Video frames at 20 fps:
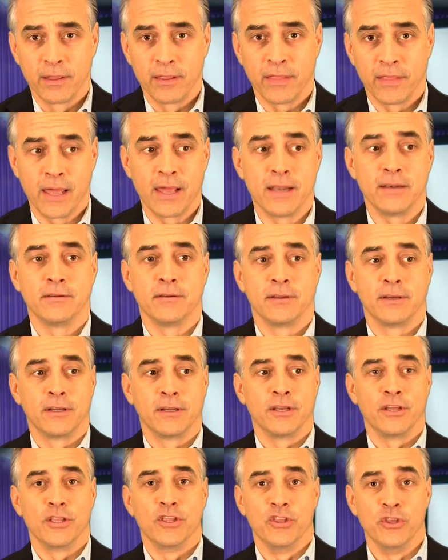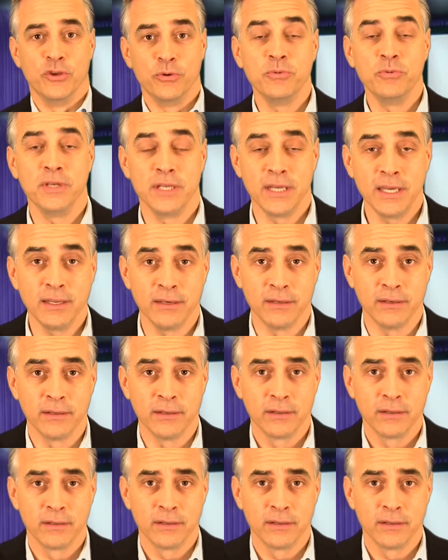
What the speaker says: then you need